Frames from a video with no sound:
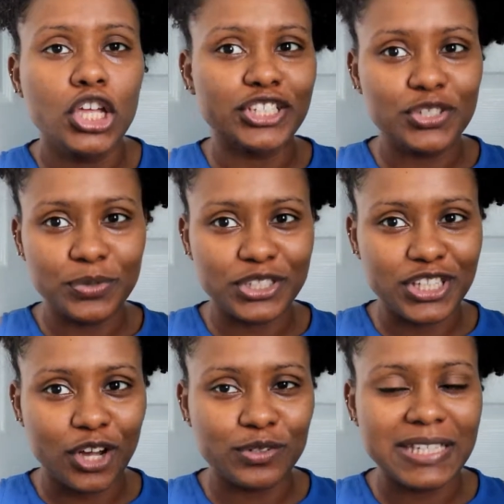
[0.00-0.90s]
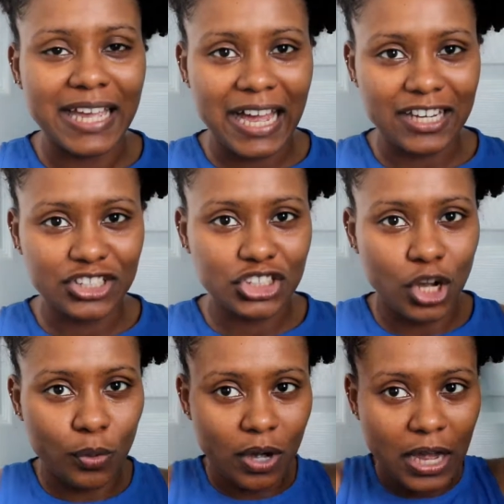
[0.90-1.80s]
I just worked out, I had a
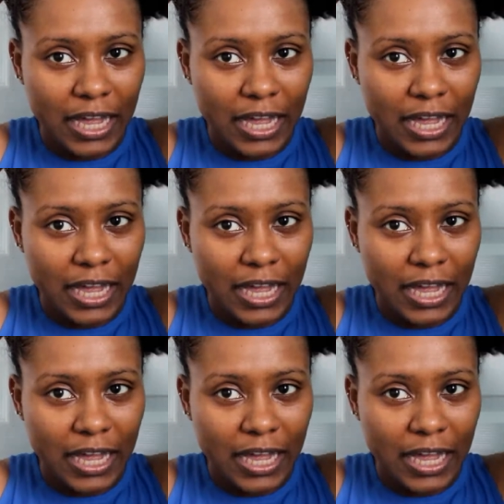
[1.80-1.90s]
shower,